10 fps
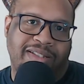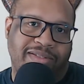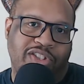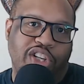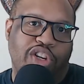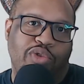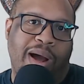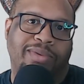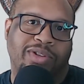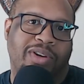She knew
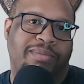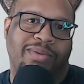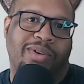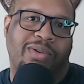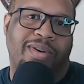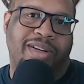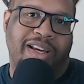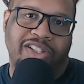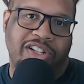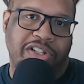I was going to be recording,
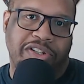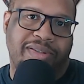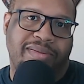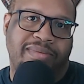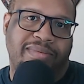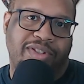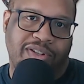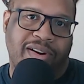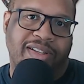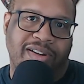and she just
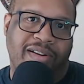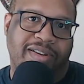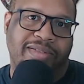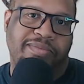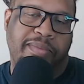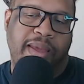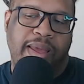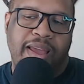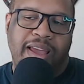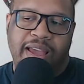started talking.
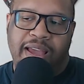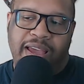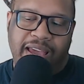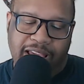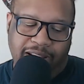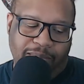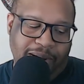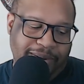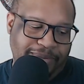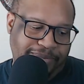Anyway.